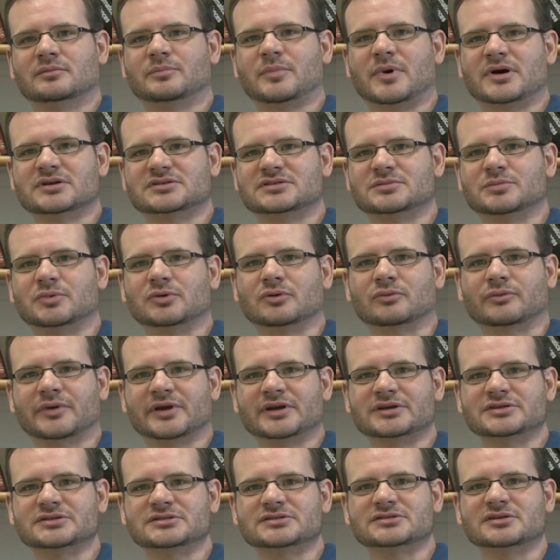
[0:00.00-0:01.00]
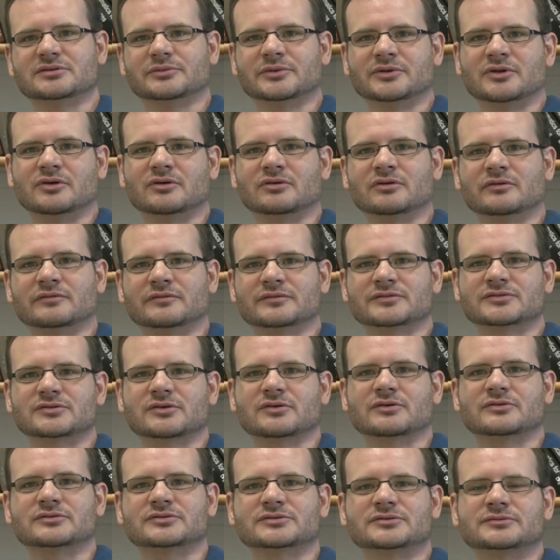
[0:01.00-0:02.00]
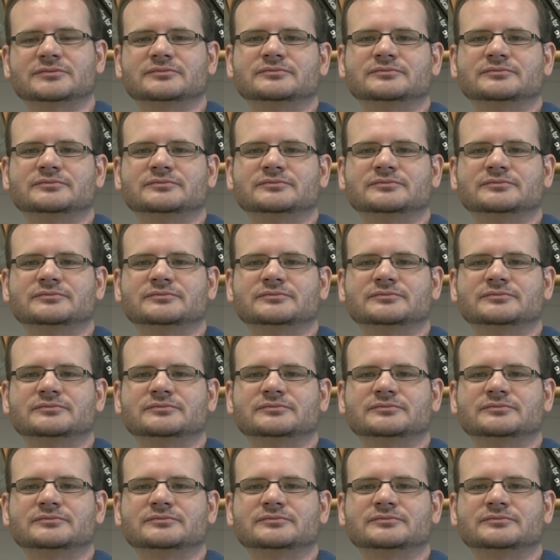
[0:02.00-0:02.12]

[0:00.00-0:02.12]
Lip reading: possible ranges that we know of stars.